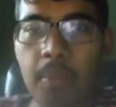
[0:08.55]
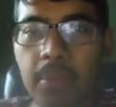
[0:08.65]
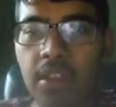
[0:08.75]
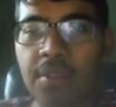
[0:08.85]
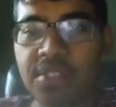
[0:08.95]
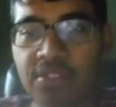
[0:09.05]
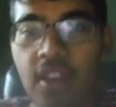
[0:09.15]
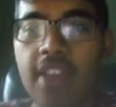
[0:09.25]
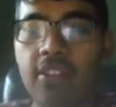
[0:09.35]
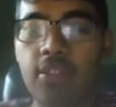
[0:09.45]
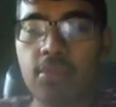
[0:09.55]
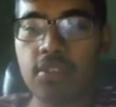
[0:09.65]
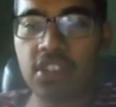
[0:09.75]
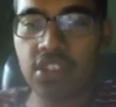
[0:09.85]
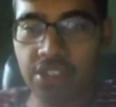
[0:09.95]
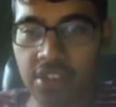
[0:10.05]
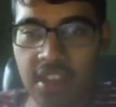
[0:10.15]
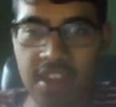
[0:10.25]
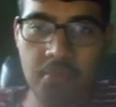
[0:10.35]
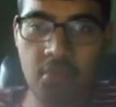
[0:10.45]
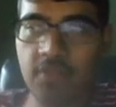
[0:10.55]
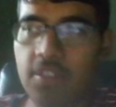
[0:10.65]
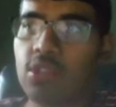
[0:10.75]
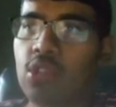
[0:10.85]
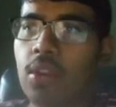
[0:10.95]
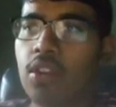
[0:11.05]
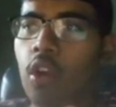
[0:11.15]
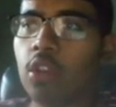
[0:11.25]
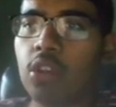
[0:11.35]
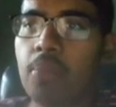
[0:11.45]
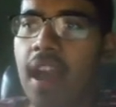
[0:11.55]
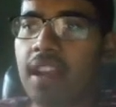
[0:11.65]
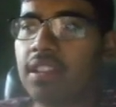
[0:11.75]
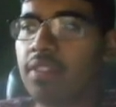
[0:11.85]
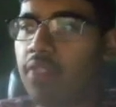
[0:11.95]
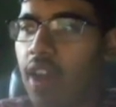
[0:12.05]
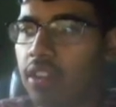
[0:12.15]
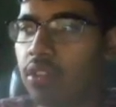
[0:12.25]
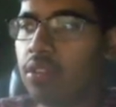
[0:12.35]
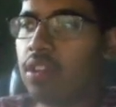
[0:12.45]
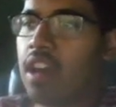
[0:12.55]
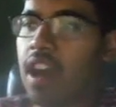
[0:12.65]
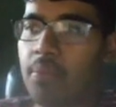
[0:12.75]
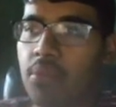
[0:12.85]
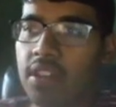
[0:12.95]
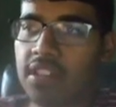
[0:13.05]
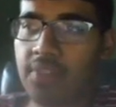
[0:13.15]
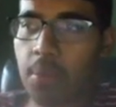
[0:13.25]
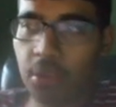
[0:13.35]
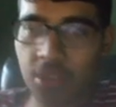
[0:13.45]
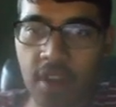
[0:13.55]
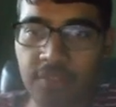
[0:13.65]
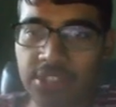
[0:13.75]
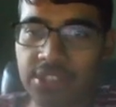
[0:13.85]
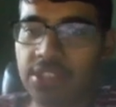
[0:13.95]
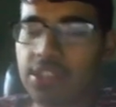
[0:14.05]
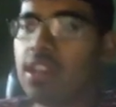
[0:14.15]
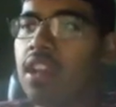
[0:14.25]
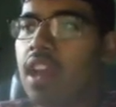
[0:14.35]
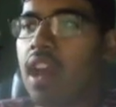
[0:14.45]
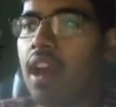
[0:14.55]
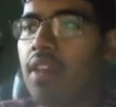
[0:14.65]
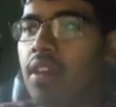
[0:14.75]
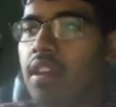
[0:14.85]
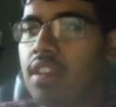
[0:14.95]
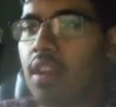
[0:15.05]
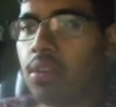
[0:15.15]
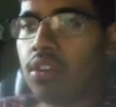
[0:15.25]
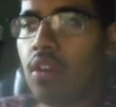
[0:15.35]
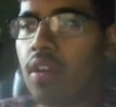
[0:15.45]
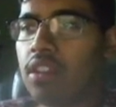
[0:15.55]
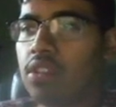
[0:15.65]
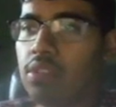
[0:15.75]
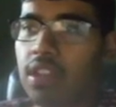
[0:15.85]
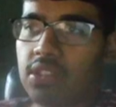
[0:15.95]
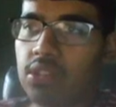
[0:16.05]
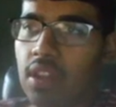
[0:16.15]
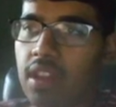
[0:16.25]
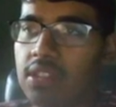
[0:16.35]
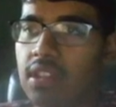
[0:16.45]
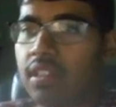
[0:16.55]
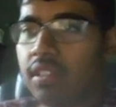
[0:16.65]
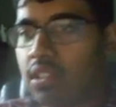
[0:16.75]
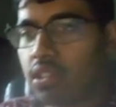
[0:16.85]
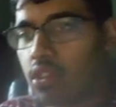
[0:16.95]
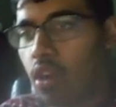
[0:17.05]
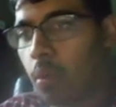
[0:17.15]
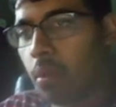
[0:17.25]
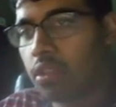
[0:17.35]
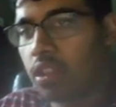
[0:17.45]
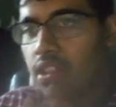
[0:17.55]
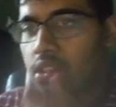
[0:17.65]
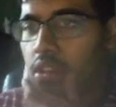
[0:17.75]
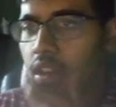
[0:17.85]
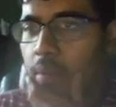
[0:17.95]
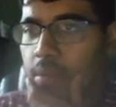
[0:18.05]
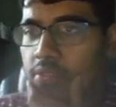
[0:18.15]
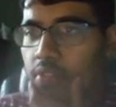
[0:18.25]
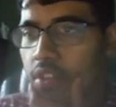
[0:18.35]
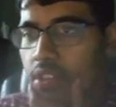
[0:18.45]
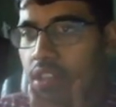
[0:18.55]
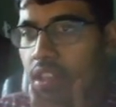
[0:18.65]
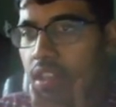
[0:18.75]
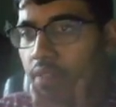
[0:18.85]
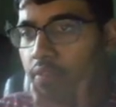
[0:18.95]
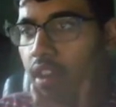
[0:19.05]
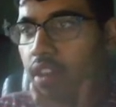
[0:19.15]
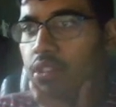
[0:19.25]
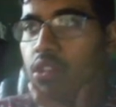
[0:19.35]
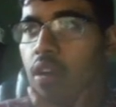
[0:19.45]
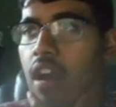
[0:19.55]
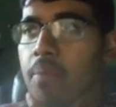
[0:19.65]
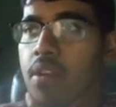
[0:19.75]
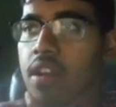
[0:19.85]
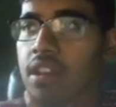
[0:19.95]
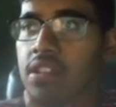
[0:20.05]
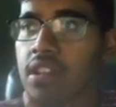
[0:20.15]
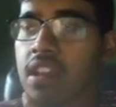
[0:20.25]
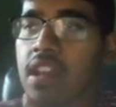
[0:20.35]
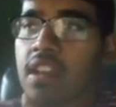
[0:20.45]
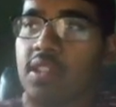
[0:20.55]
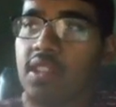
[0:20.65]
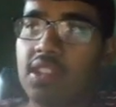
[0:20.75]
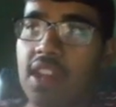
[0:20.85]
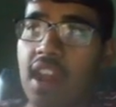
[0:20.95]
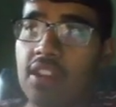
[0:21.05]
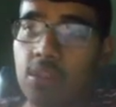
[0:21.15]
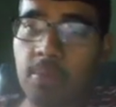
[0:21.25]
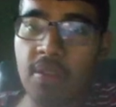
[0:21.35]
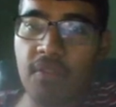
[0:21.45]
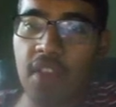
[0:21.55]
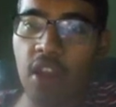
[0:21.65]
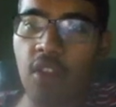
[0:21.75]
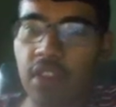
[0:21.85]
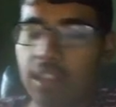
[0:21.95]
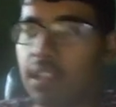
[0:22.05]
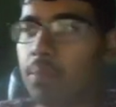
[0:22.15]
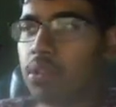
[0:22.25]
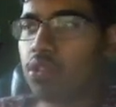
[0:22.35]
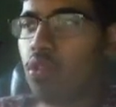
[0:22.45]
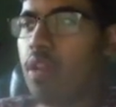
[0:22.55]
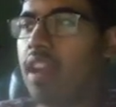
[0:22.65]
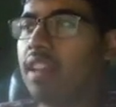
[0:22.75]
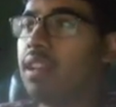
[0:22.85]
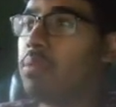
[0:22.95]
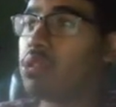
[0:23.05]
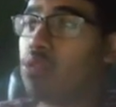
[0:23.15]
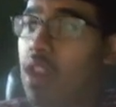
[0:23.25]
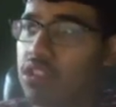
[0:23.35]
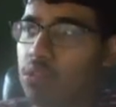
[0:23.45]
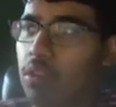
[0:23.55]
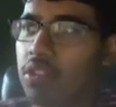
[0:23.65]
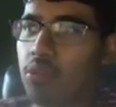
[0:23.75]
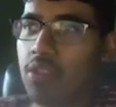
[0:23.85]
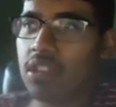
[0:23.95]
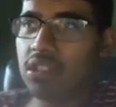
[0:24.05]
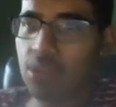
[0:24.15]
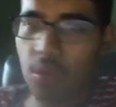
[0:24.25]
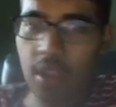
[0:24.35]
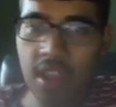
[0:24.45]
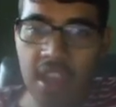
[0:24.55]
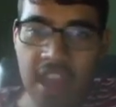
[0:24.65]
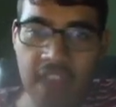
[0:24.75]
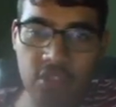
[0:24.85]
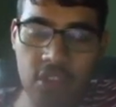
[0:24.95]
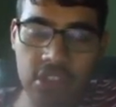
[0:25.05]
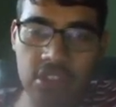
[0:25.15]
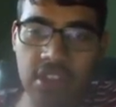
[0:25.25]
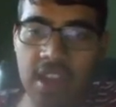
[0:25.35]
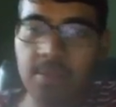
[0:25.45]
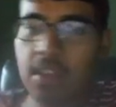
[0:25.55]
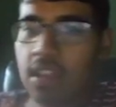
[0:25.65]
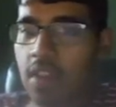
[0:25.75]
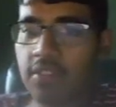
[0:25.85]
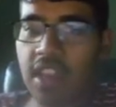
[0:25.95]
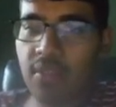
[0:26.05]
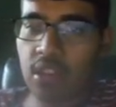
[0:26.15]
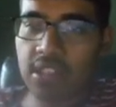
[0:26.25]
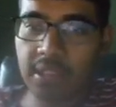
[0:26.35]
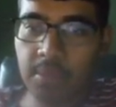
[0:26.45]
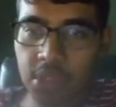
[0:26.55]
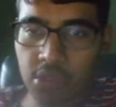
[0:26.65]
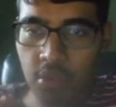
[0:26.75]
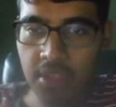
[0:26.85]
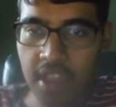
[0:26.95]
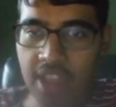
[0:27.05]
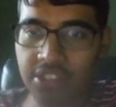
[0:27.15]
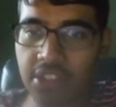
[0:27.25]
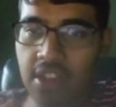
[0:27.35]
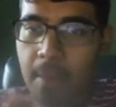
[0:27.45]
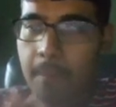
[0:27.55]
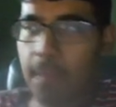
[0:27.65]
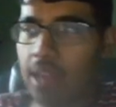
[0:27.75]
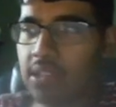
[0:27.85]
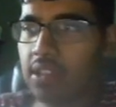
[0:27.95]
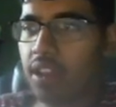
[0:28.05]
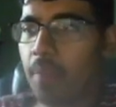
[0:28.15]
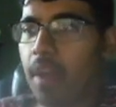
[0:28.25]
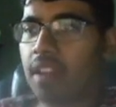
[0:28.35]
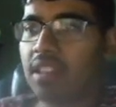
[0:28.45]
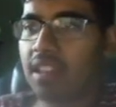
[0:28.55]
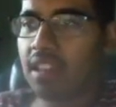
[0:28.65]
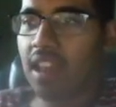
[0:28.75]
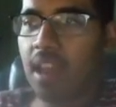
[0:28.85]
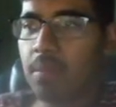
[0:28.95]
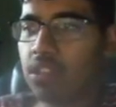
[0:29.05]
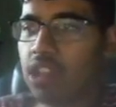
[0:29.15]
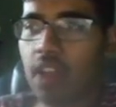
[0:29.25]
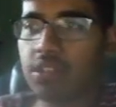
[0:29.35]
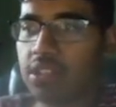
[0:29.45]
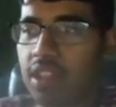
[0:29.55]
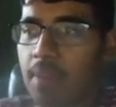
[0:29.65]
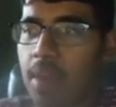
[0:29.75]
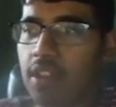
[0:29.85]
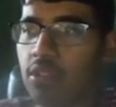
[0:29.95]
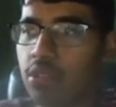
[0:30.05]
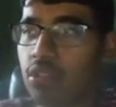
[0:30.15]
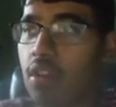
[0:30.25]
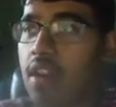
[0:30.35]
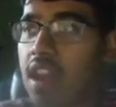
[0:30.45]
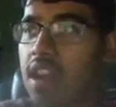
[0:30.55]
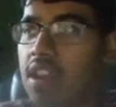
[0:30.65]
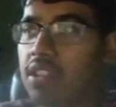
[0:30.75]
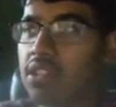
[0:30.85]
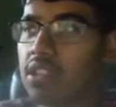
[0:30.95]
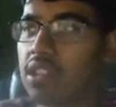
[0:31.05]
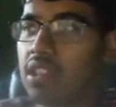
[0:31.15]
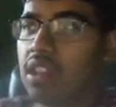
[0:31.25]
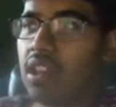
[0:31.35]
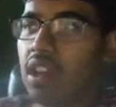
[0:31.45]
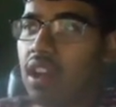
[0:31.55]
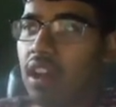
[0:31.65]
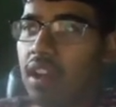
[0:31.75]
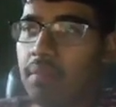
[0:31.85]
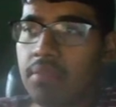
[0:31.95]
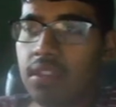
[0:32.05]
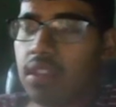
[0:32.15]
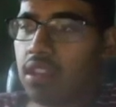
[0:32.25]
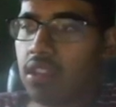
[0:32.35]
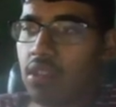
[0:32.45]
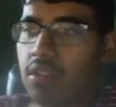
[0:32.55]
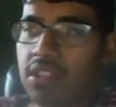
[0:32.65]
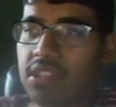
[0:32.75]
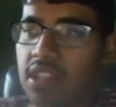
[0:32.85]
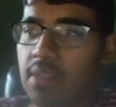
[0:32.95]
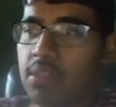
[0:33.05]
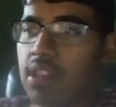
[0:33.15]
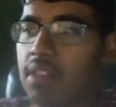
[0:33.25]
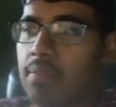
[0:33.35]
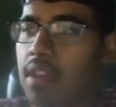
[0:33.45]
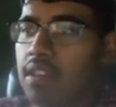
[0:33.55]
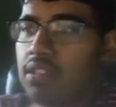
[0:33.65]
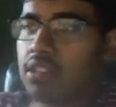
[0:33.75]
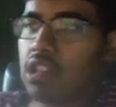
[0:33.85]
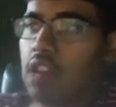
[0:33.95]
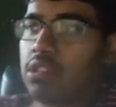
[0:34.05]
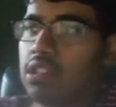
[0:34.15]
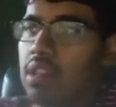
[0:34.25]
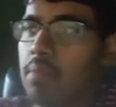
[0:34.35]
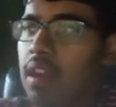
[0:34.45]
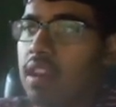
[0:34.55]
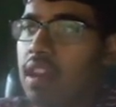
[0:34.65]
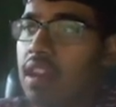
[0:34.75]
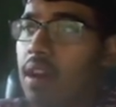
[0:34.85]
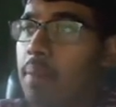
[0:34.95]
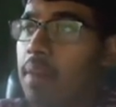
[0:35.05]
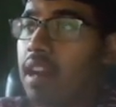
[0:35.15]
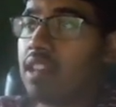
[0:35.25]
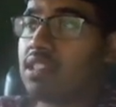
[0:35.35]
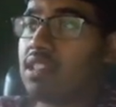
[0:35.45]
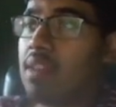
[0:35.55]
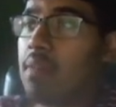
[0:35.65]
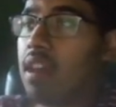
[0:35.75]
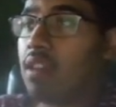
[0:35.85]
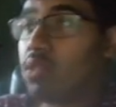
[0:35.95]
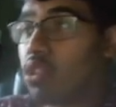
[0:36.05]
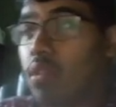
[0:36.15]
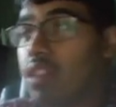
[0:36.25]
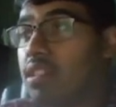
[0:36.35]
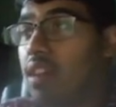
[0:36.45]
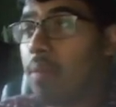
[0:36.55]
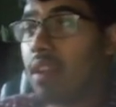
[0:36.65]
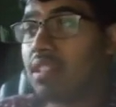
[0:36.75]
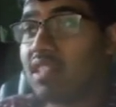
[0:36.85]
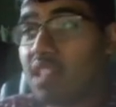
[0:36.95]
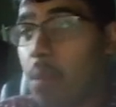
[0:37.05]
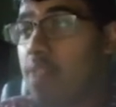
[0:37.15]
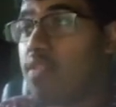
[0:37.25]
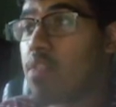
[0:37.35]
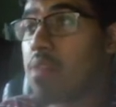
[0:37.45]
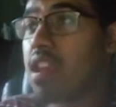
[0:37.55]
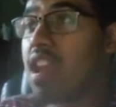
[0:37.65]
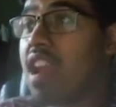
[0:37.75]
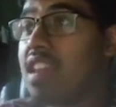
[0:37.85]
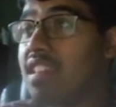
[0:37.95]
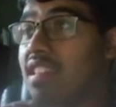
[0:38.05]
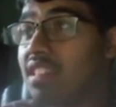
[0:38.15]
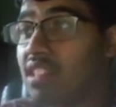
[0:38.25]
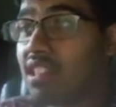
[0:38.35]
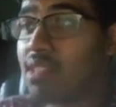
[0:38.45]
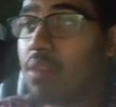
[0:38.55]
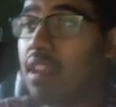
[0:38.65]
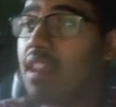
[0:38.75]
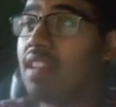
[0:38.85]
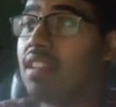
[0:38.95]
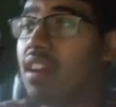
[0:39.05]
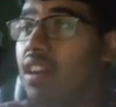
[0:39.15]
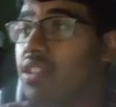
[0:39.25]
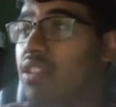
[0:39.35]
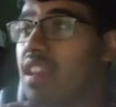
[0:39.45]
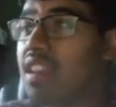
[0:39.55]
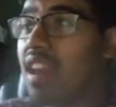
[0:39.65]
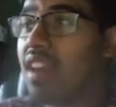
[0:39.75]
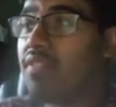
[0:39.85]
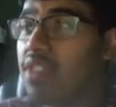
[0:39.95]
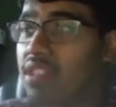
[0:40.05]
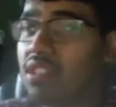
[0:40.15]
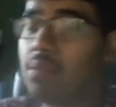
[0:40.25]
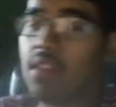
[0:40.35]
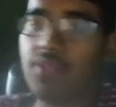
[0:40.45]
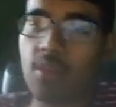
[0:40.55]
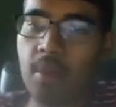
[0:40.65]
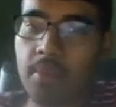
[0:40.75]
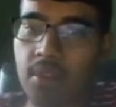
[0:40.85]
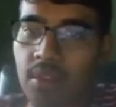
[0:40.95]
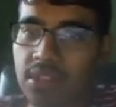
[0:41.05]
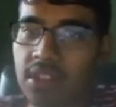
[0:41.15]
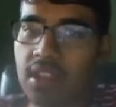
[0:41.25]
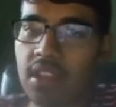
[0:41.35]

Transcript: playoffs final prediction and preview. So we're gonna go look back at the final I predicted for both conferences, and then yeah, we're gonna go ahead and do that. So guys, let's start with the Eastern Conference first, the final. So I predicted Cincinnati to prevail over Columbus Crew, and Columbus Crew actually won 3-2 after extra time. You have to give credit to Columbus Crew. They actually did an amazing comeback in that game, and shout out to them, man. Kucho Hernandez, and his team did it, man. Shout out to them, man. And I gotta say, man, it was a crazy comeback. The 75th minute, 86th minute, and then 115th minute for Ramirez.